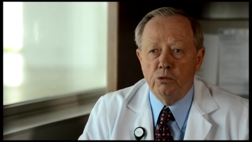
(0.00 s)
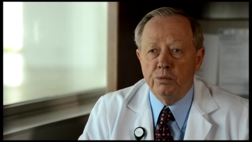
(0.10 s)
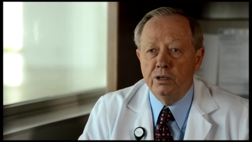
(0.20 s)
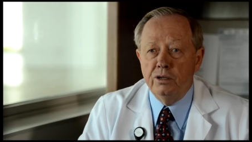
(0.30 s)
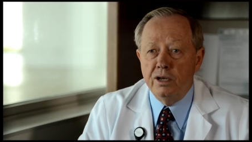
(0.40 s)
will
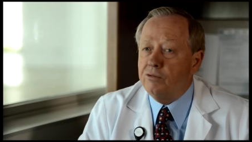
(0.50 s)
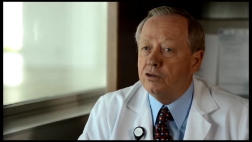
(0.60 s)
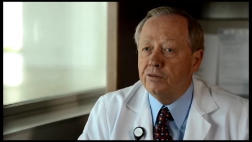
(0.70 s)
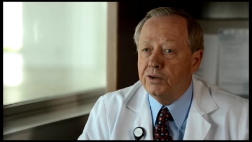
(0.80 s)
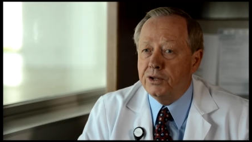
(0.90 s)
be
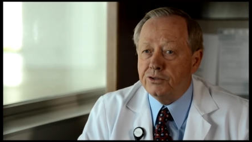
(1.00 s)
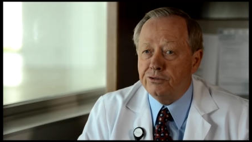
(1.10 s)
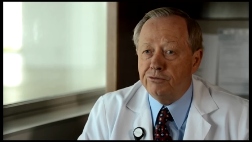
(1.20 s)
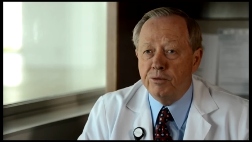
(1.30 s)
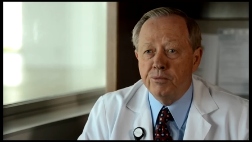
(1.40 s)
never events
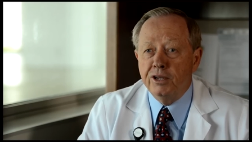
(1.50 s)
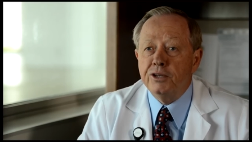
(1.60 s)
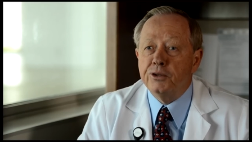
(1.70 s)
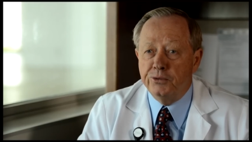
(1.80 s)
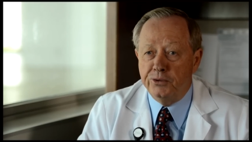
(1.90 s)
from the
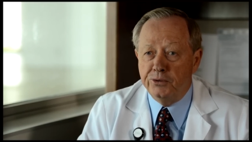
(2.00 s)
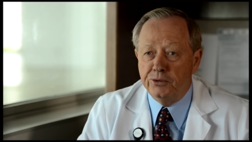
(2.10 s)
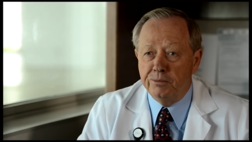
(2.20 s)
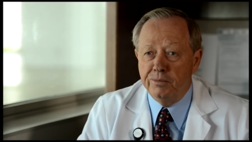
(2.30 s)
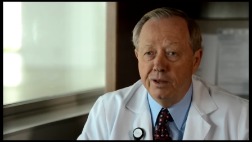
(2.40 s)
legal
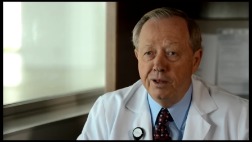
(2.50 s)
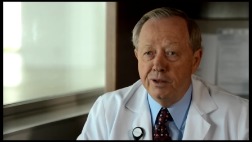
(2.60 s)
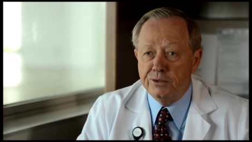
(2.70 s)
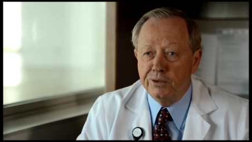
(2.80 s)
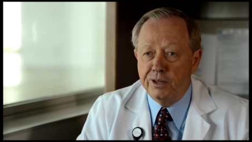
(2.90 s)
system.
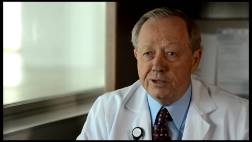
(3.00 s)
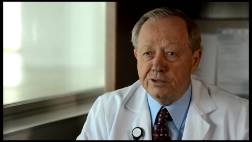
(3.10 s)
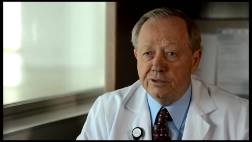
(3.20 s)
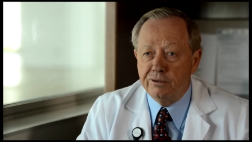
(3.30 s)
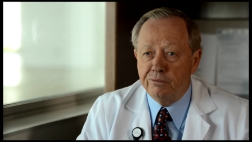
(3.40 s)
So
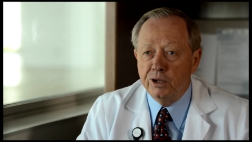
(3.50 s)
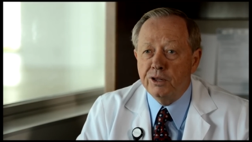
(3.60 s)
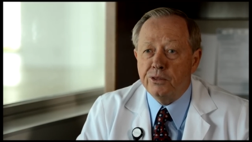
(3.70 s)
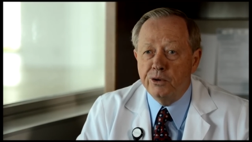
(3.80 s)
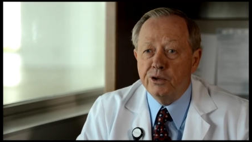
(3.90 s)
that's
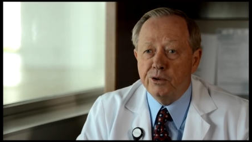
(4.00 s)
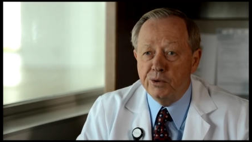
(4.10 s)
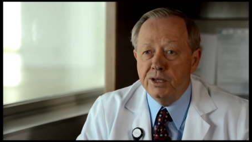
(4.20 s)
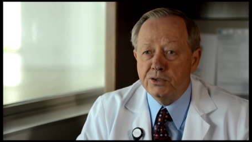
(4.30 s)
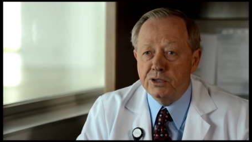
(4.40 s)
really three good
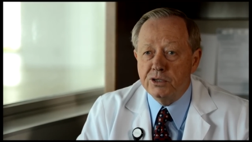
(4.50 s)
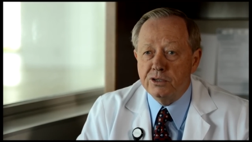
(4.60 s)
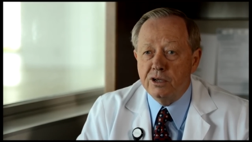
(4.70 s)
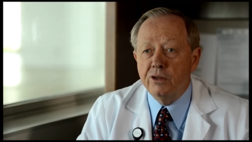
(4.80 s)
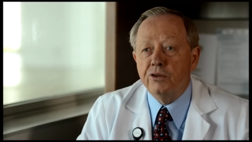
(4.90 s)

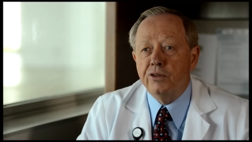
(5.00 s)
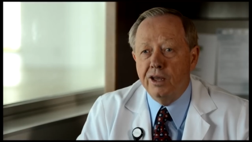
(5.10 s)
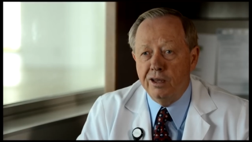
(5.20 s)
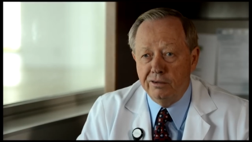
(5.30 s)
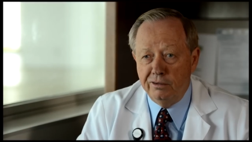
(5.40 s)
reasons, other
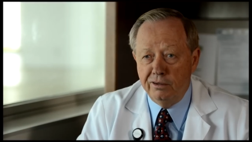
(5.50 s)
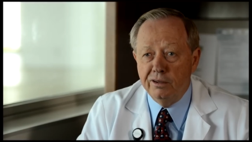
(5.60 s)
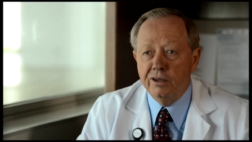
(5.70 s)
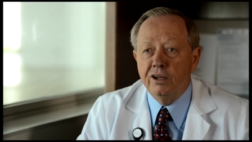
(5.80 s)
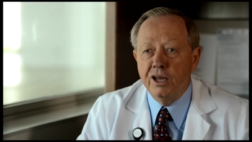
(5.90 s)
than
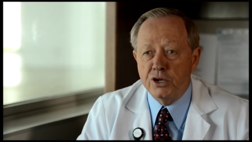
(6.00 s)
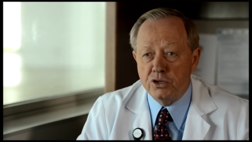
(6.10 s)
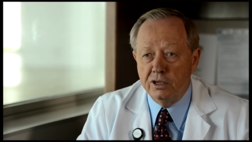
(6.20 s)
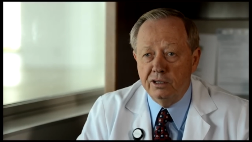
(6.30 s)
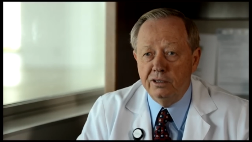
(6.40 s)

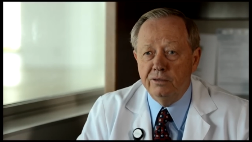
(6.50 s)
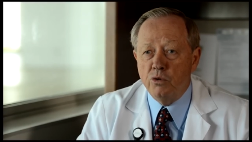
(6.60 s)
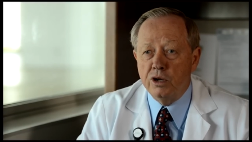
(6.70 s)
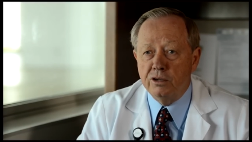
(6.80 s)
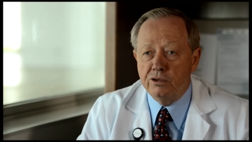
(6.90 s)
intellectually
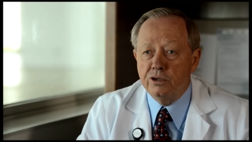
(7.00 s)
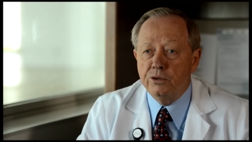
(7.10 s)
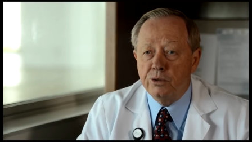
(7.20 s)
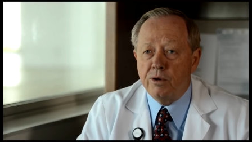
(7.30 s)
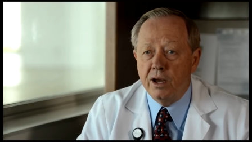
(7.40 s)
wanting to
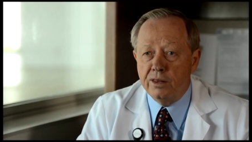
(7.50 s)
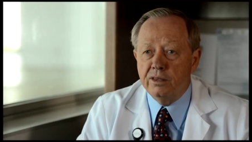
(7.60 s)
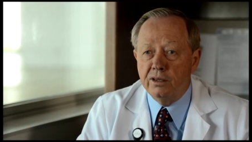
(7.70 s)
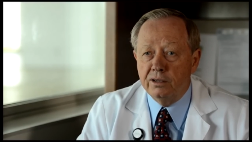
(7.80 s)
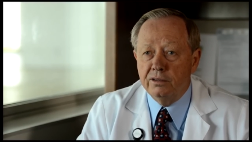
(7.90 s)
do the right
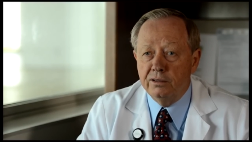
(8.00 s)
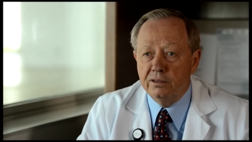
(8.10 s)
thing.